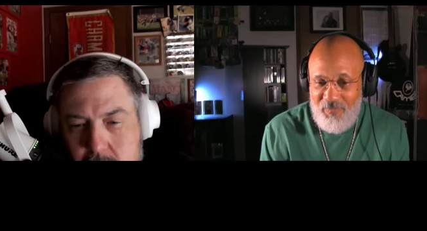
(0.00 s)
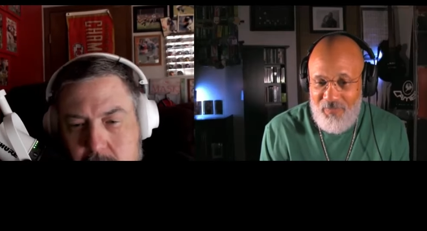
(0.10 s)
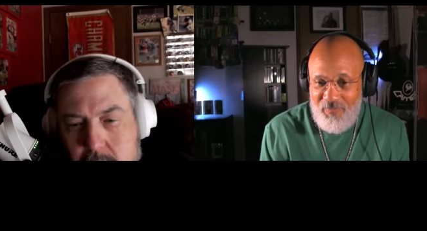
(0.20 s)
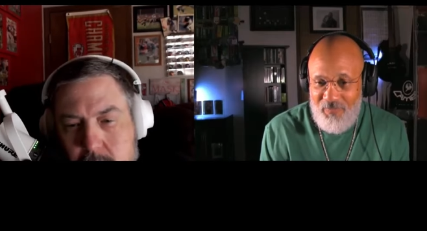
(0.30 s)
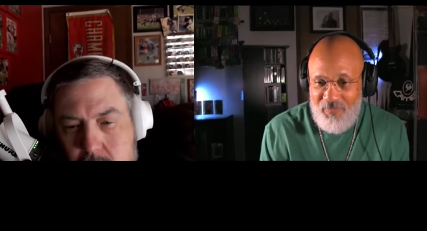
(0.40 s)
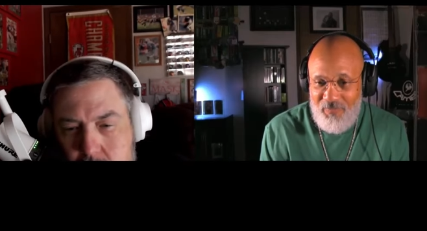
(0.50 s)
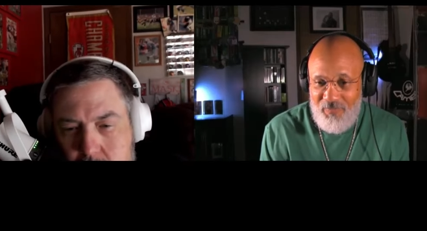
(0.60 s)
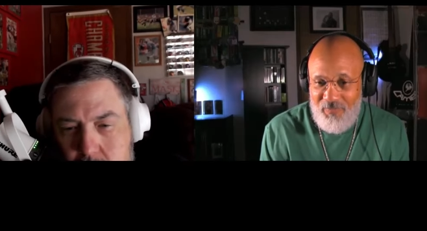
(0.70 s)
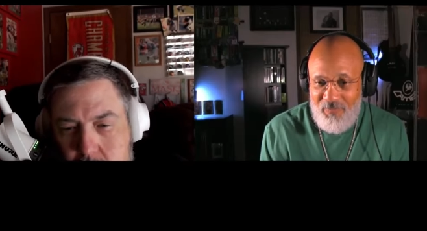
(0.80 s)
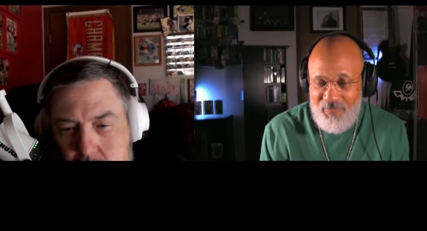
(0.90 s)

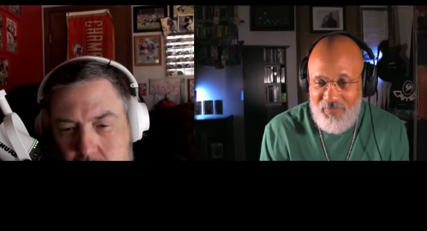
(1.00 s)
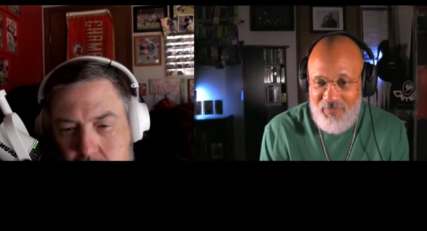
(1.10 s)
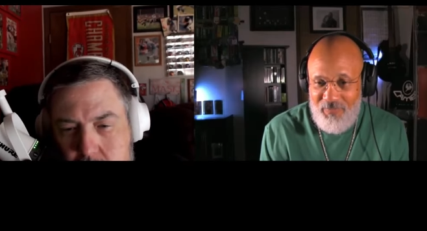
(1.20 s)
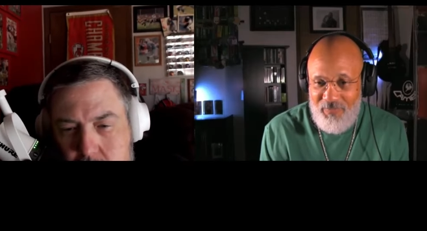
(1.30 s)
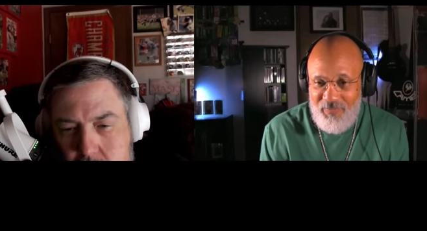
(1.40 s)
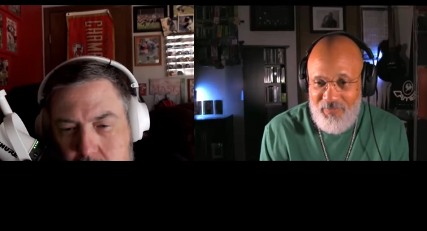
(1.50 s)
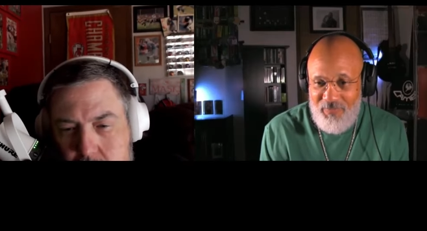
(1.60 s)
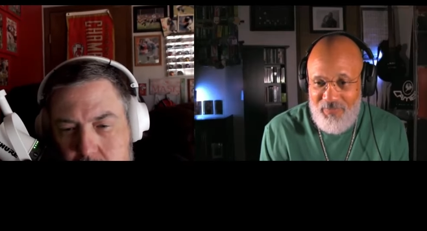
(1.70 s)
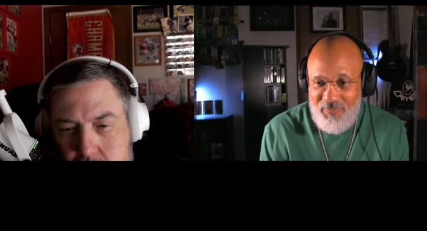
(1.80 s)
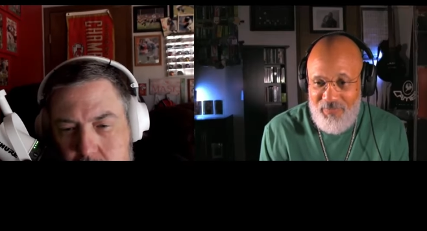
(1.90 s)

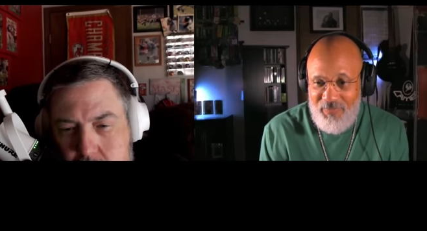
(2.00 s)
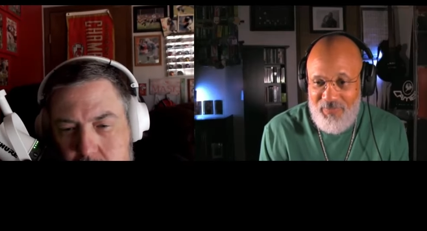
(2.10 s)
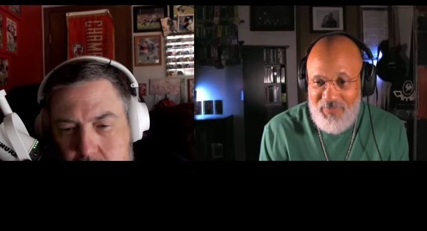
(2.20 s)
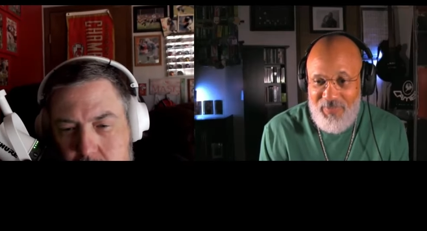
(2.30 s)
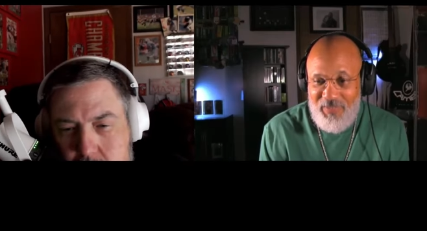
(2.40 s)
No one is speaking in this clip.